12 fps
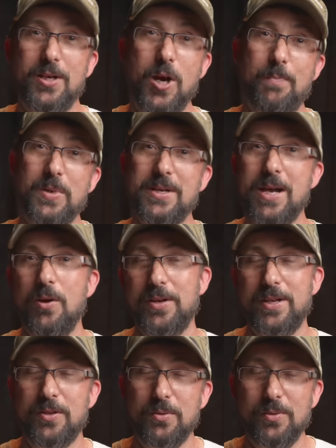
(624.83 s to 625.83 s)
up and down
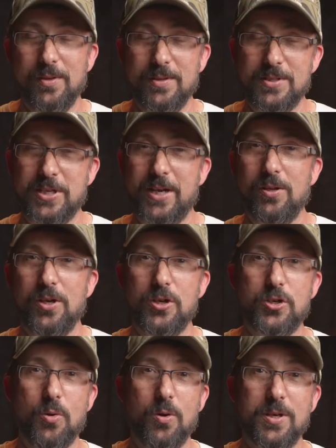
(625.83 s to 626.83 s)
it through St. Clair
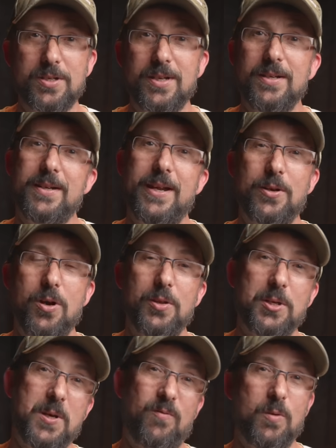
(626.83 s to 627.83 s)
shores at all
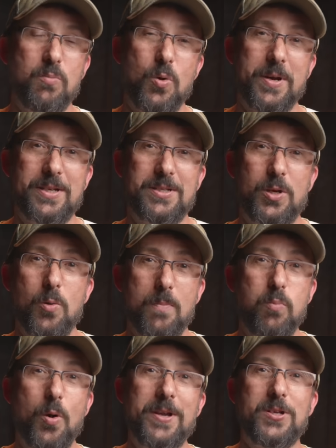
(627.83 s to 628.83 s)
the different points,
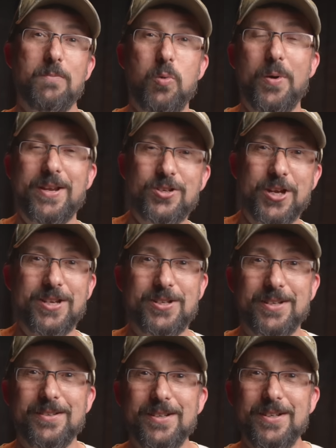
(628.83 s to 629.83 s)
going point to point,
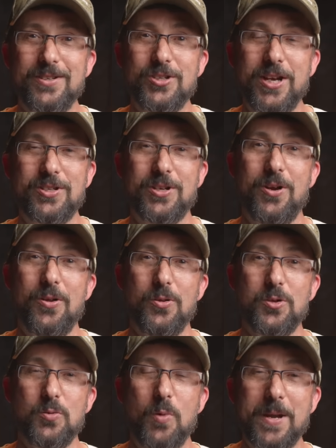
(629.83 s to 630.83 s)
chasing all
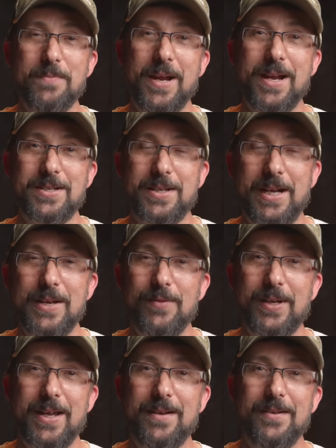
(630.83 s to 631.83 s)
those white bass. And I
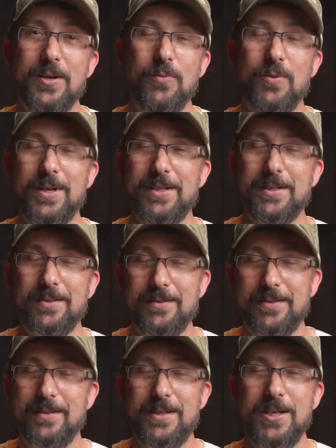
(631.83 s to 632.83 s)
even got one of the
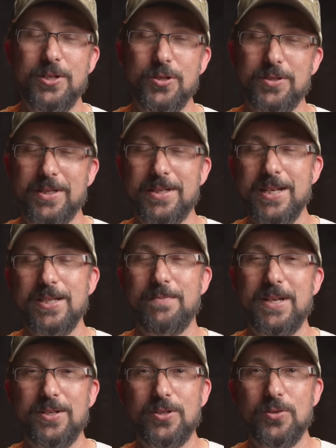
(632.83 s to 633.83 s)
kids used to tease
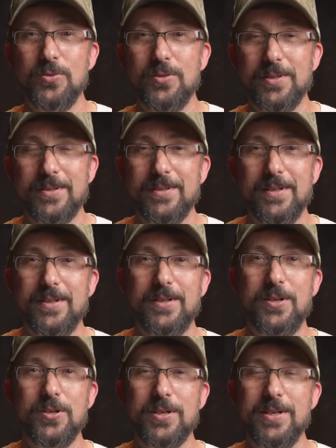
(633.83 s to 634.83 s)
me in school, and
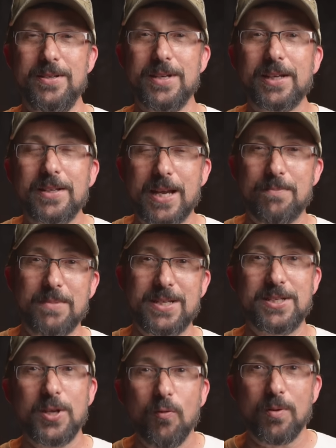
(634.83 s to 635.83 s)
he nicknamed me
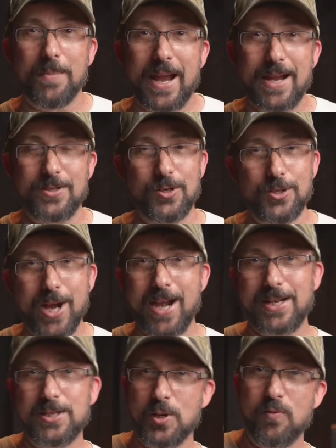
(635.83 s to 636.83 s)
Silver Bass or
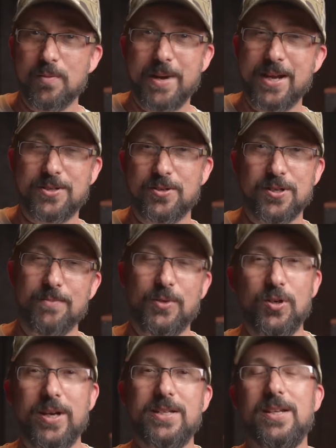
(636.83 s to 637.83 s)
Johnny Silver Bass or something
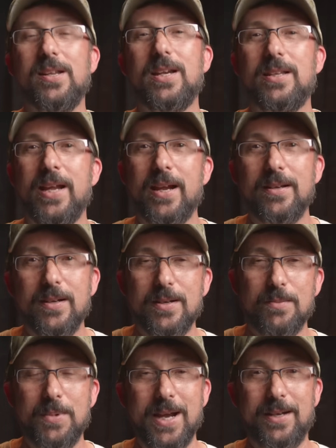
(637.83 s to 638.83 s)
crazy like that
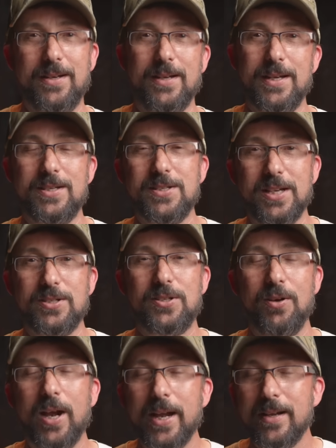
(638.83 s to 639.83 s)
back in like 6th
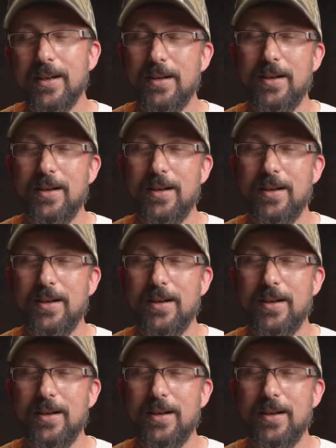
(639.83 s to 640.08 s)
grade,